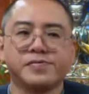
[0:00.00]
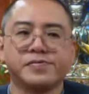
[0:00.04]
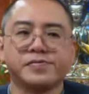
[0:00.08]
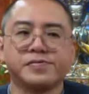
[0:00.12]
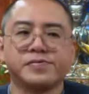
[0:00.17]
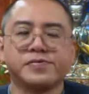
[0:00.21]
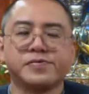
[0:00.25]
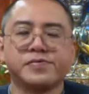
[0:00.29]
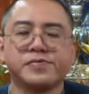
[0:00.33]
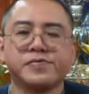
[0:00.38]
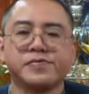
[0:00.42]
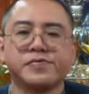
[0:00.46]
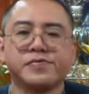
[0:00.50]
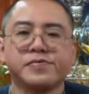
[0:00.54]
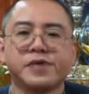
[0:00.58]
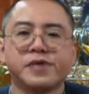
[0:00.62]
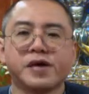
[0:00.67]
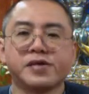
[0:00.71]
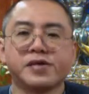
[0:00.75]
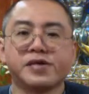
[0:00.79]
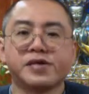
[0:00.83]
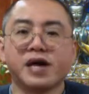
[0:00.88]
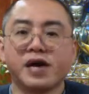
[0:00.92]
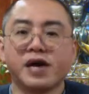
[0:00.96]
to
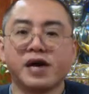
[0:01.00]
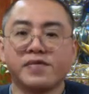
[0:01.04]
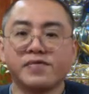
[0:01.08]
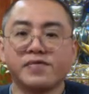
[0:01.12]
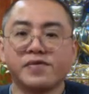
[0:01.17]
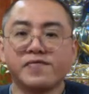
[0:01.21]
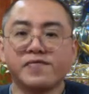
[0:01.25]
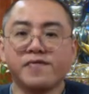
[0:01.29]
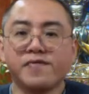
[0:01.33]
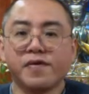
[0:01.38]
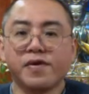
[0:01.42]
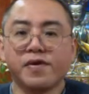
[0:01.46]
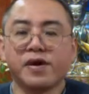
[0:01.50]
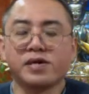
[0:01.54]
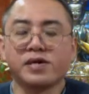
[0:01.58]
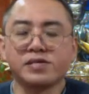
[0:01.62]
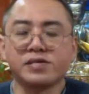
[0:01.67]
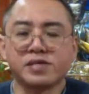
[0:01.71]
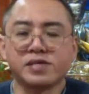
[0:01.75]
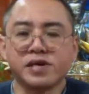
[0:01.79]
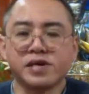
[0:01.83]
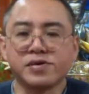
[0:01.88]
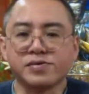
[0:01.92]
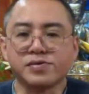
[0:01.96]
uncover for
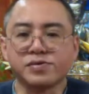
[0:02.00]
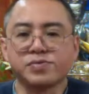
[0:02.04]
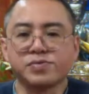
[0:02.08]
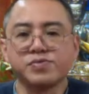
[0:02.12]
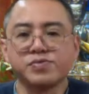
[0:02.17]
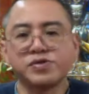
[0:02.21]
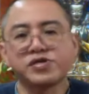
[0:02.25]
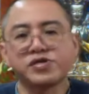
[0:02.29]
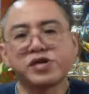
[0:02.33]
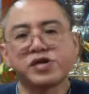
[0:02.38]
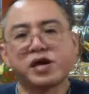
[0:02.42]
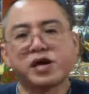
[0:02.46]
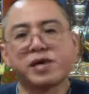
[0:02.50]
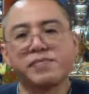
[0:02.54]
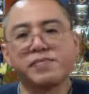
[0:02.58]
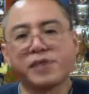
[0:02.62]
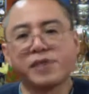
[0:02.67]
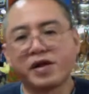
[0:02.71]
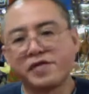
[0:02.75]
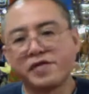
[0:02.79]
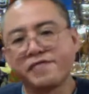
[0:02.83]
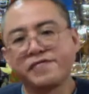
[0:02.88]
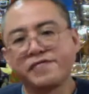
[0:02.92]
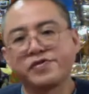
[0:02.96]
ourselves which are
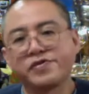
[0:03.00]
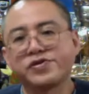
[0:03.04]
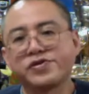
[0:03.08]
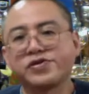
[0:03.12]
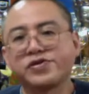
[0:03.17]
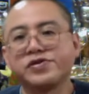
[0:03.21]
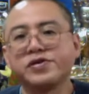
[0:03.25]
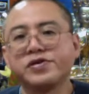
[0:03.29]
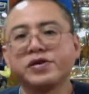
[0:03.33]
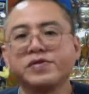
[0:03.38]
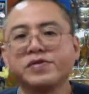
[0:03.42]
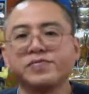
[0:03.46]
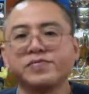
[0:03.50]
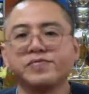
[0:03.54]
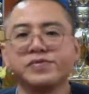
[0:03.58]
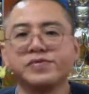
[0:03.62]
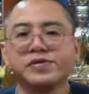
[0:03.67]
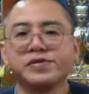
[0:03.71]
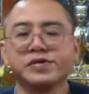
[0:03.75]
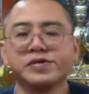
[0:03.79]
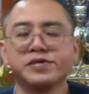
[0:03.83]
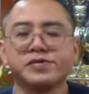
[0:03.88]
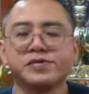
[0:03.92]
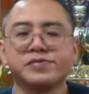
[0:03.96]
beneficial and
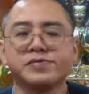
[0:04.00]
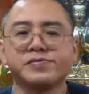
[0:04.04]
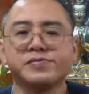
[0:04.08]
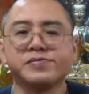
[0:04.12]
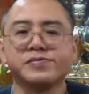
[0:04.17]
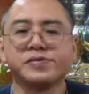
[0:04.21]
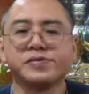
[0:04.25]
we need to